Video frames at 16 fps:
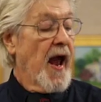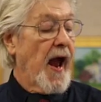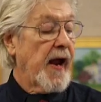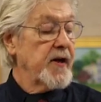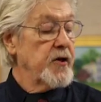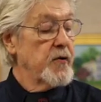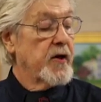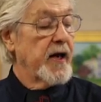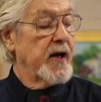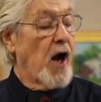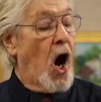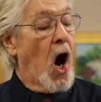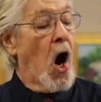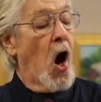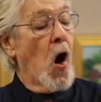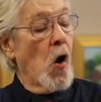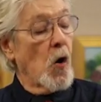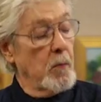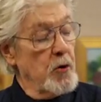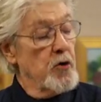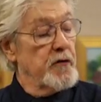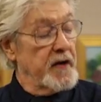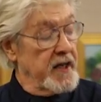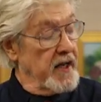and you can all
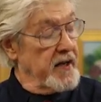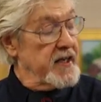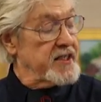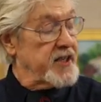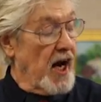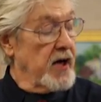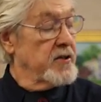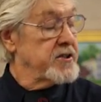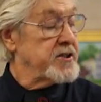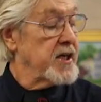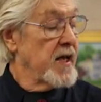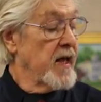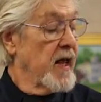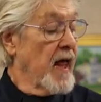move into this house